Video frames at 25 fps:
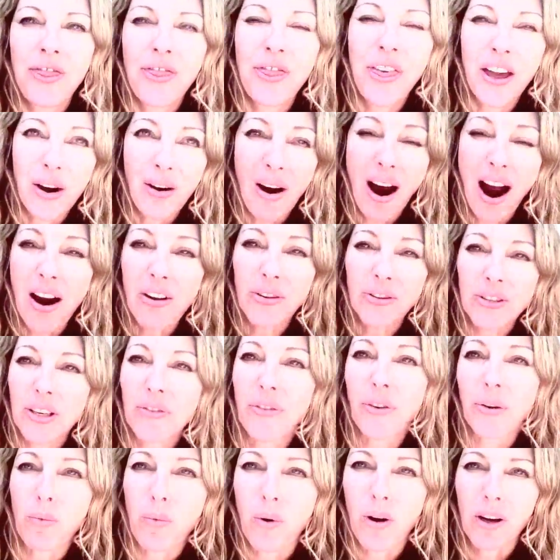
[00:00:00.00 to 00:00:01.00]
there are
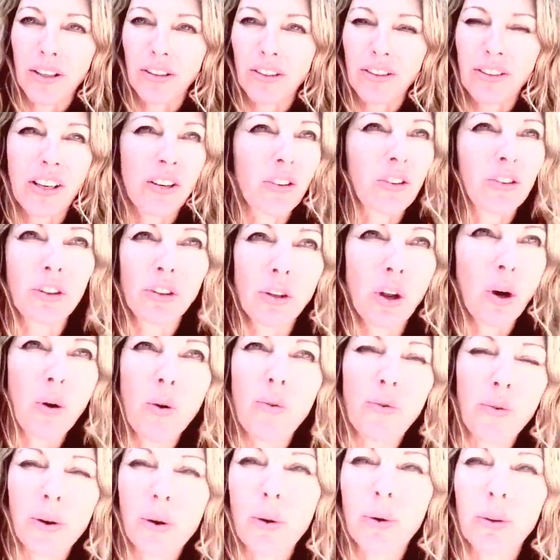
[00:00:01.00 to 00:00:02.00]
different ones. There's
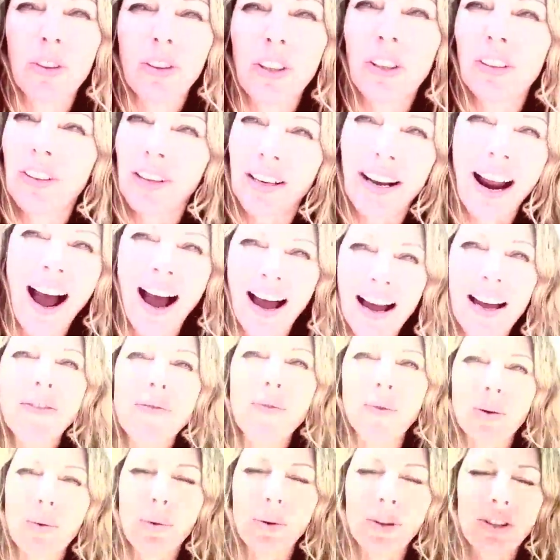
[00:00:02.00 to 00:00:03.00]
low frequencies and high
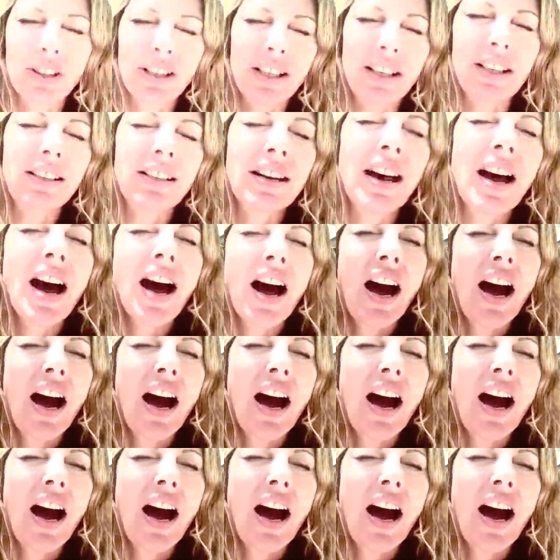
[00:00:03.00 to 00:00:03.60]
frequencies.